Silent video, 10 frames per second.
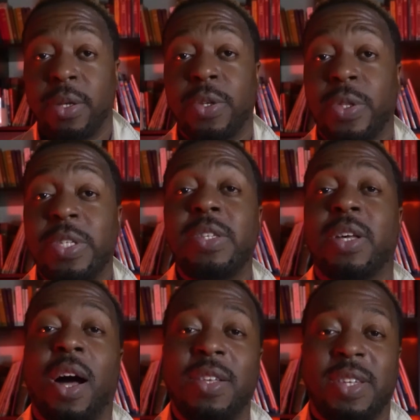So this is
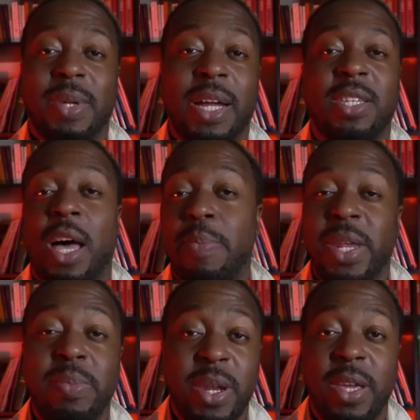a concept that I taught
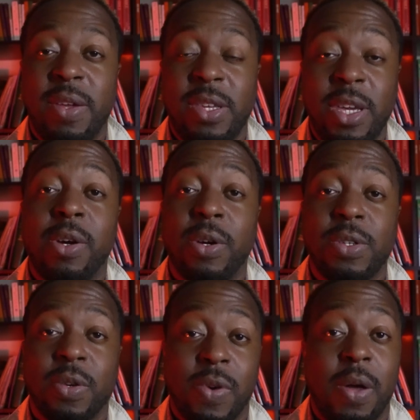many
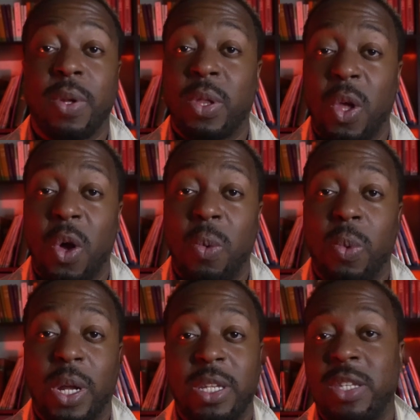years around the globe
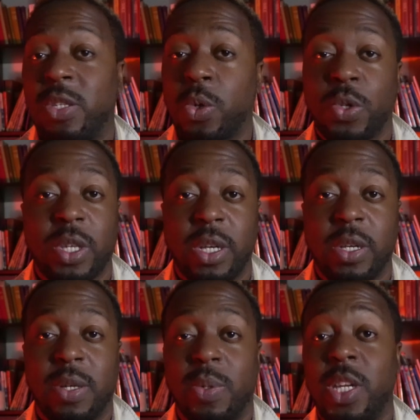when I did social skills. I was